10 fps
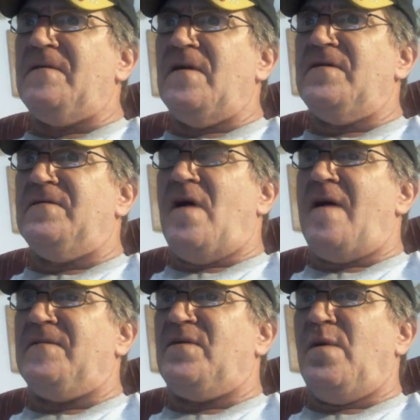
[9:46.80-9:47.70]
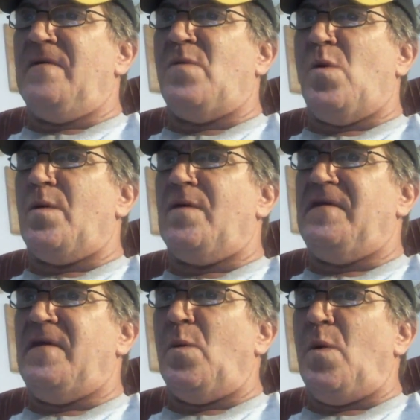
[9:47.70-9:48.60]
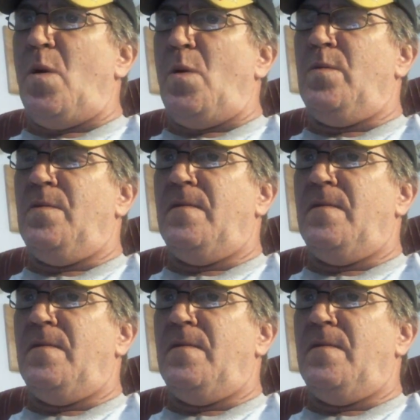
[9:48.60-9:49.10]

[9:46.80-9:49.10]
First of all, for 12 quarters in a row,